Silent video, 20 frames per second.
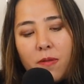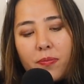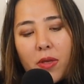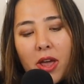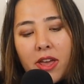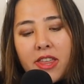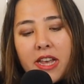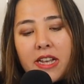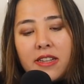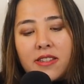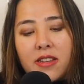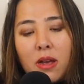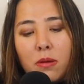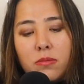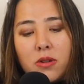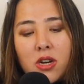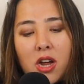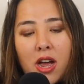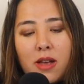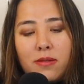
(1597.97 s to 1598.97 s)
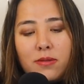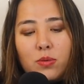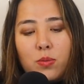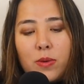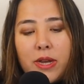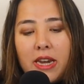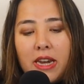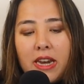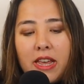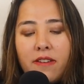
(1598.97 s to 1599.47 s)
I think sometimes
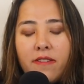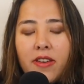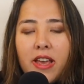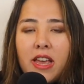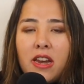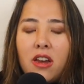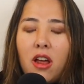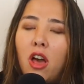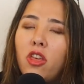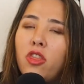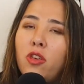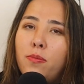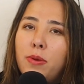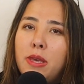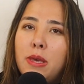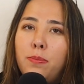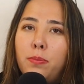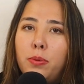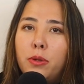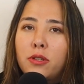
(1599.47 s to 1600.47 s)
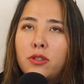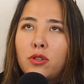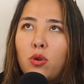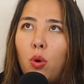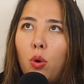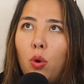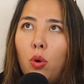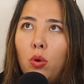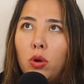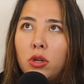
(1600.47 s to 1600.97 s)
we leave it in other people's
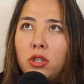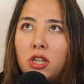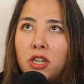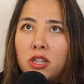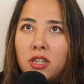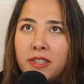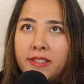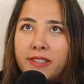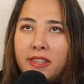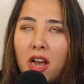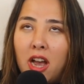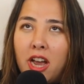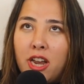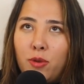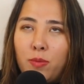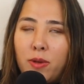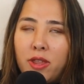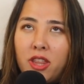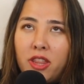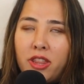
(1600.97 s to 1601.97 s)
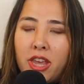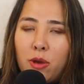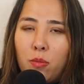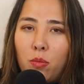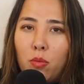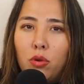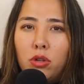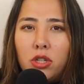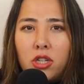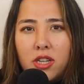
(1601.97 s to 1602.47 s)
court to decide whether they
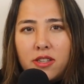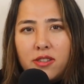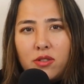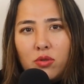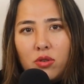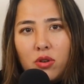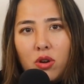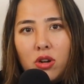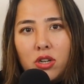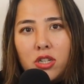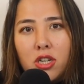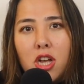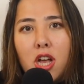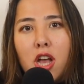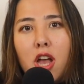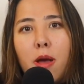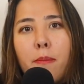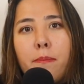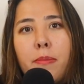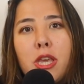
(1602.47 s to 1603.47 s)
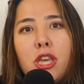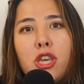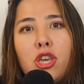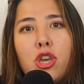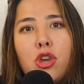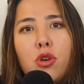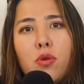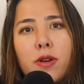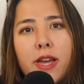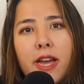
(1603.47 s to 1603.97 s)
want us or not. But
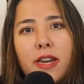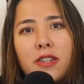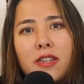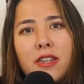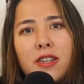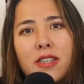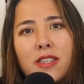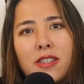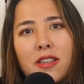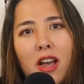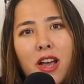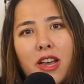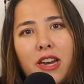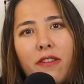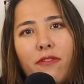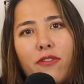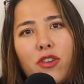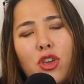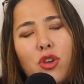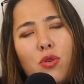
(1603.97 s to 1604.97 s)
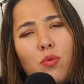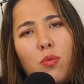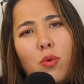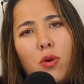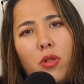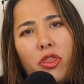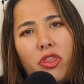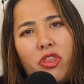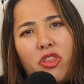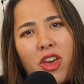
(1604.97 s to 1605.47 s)
you get to decide if you
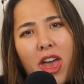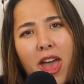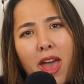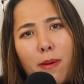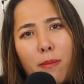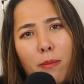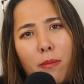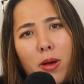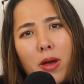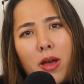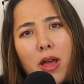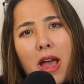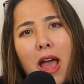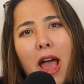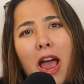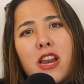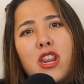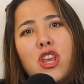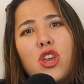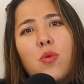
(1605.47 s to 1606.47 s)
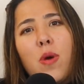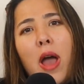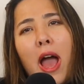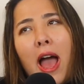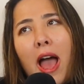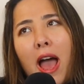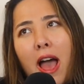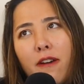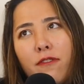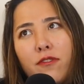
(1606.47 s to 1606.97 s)
want them. And you
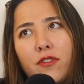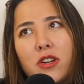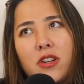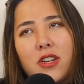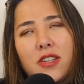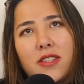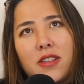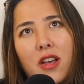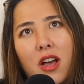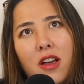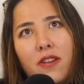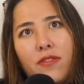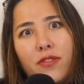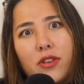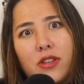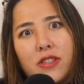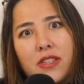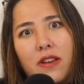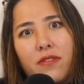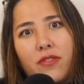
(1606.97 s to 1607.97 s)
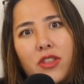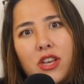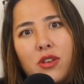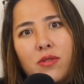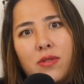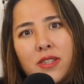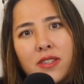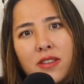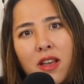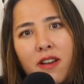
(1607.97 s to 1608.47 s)
have to decide for yourself that you
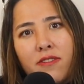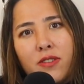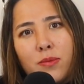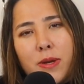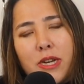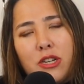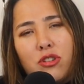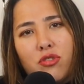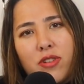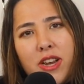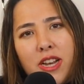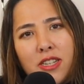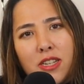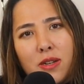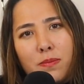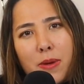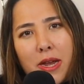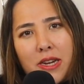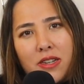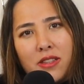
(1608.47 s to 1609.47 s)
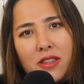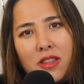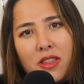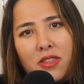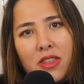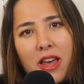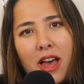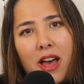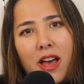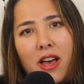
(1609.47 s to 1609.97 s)
deserve to be treated better
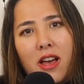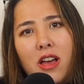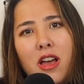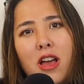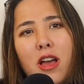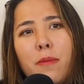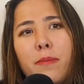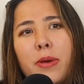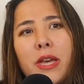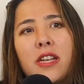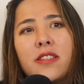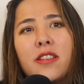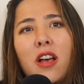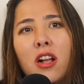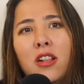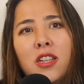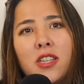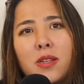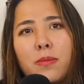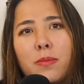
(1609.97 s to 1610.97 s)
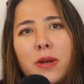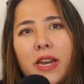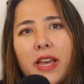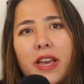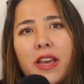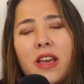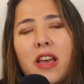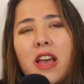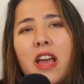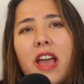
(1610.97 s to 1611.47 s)
than that. Because
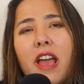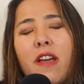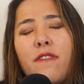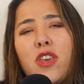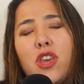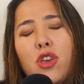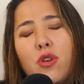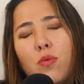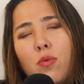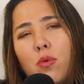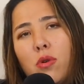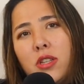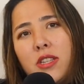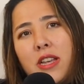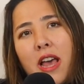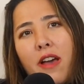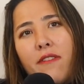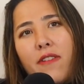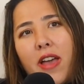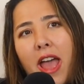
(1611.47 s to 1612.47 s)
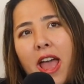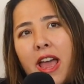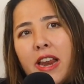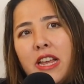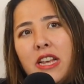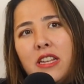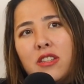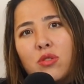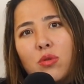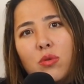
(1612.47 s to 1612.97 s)
ultimately, if you want to have
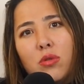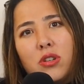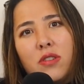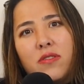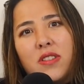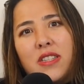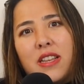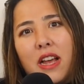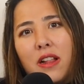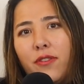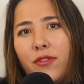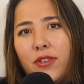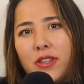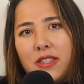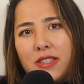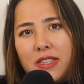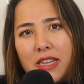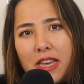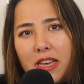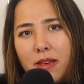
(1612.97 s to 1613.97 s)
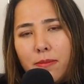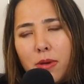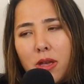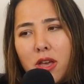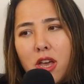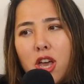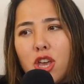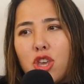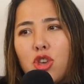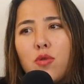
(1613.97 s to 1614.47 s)
any sort of self-esteem,
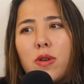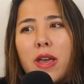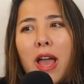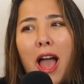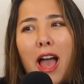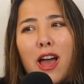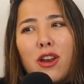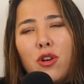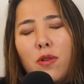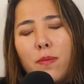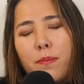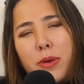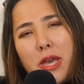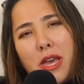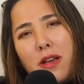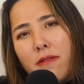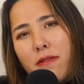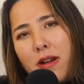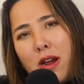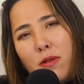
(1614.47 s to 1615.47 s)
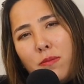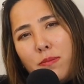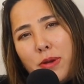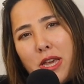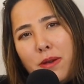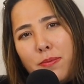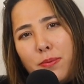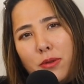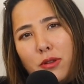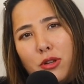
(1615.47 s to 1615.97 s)
you cannot be around
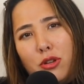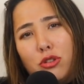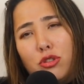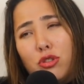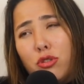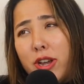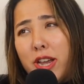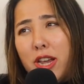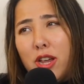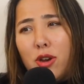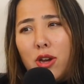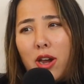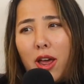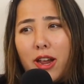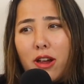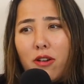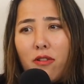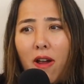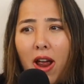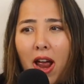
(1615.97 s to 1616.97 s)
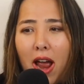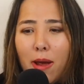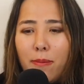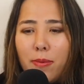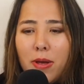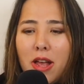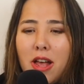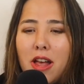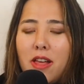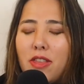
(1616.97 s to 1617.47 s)
people who treat you like crap.
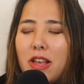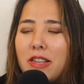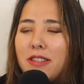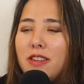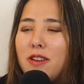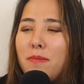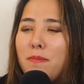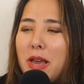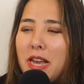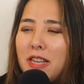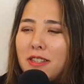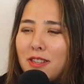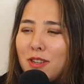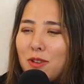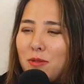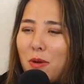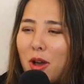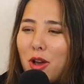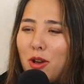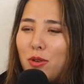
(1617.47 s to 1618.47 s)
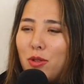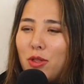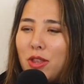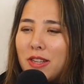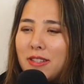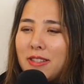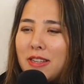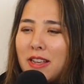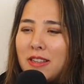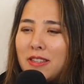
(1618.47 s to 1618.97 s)
There's an amazing quote
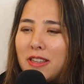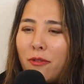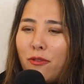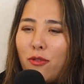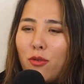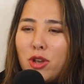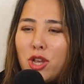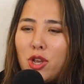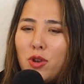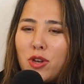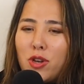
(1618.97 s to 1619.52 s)
that says, before you